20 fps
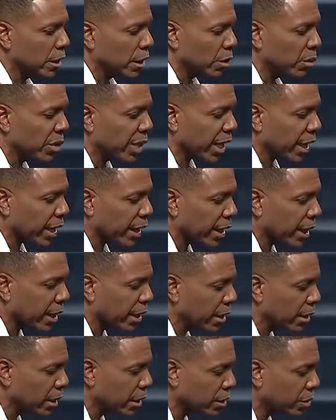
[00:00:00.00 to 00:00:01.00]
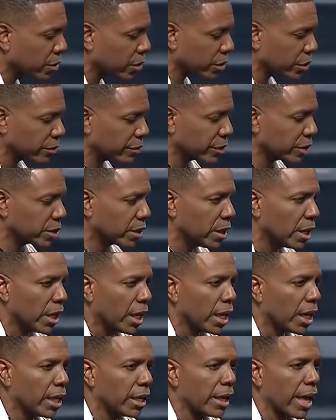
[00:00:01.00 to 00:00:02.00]
We had a healing service,
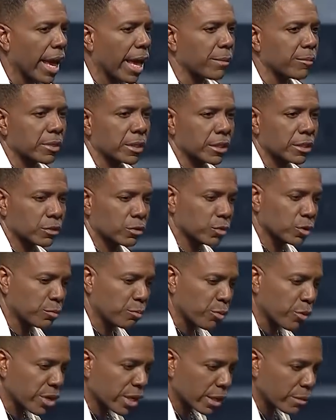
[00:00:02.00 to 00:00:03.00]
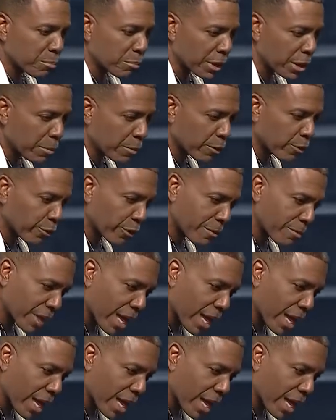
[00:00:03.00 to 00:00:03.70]
and the ambulance was bringing people from